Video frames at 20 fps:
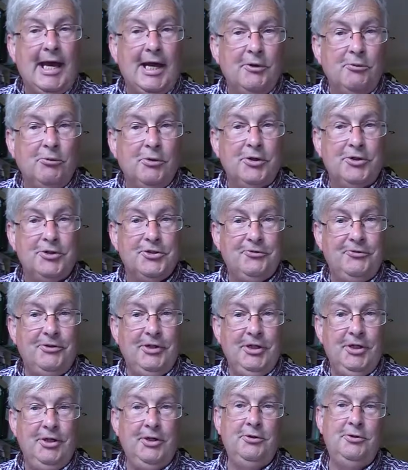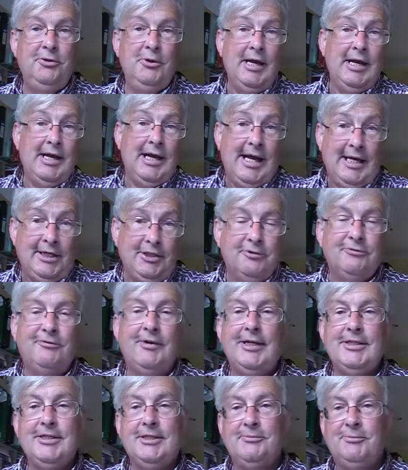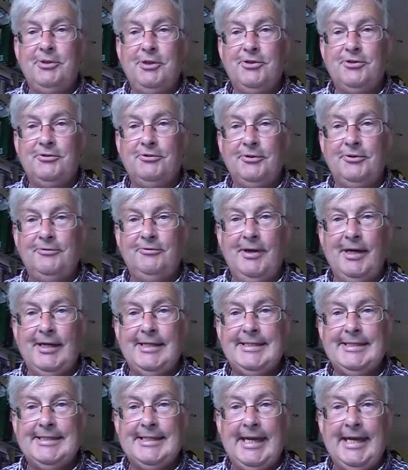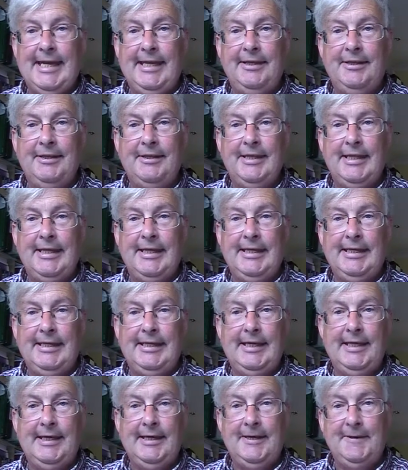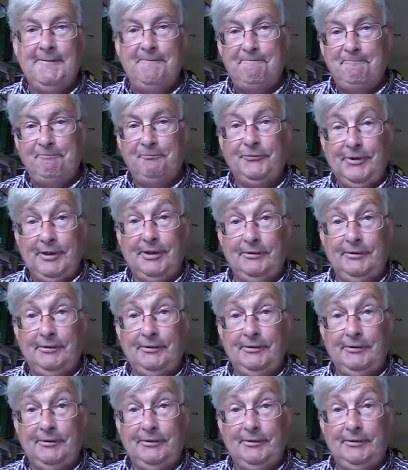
works for you, and you'll find some useful advice in the